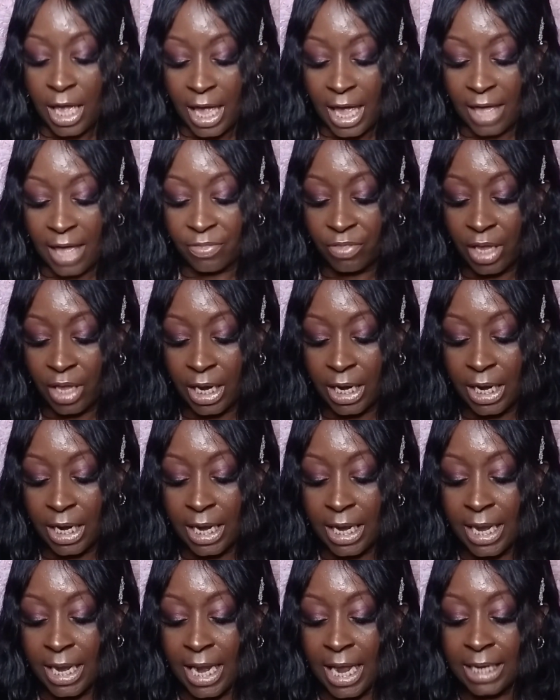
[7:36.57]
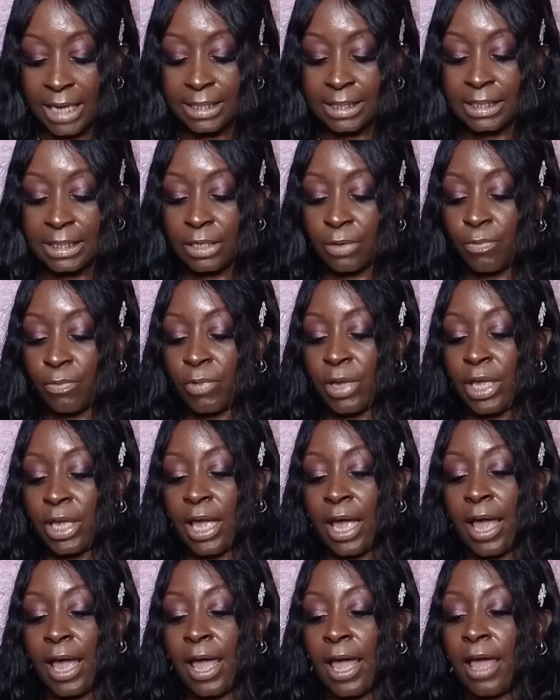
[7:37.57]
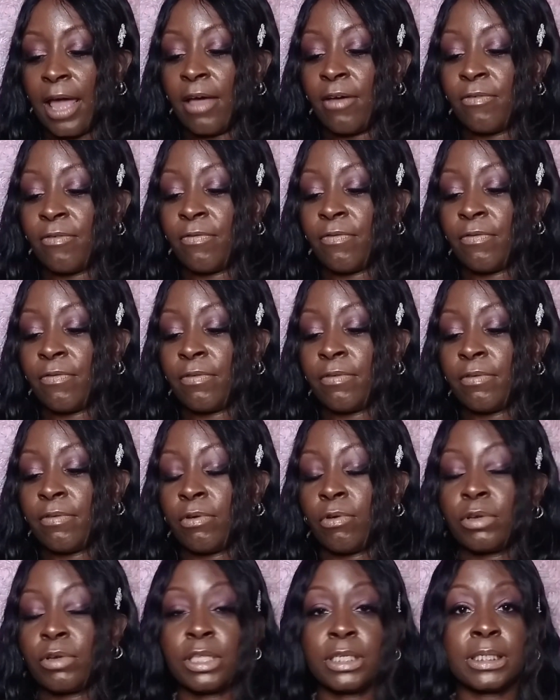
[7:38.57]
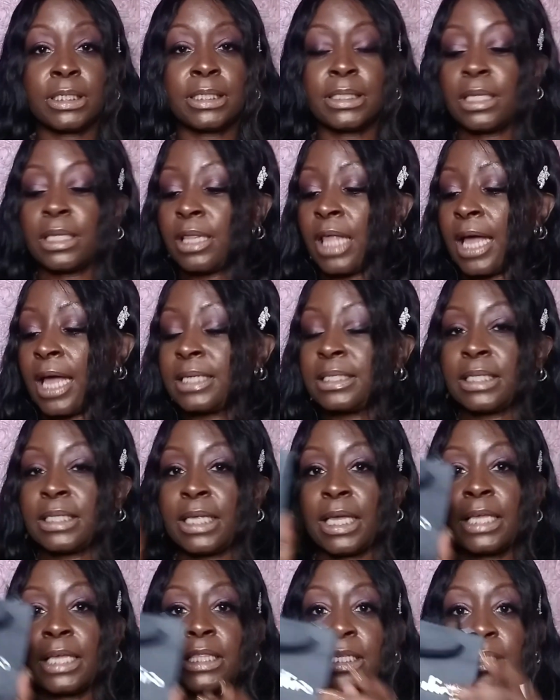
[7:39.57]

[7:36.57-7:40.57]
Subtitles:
And then next we have, well, this is the last thing.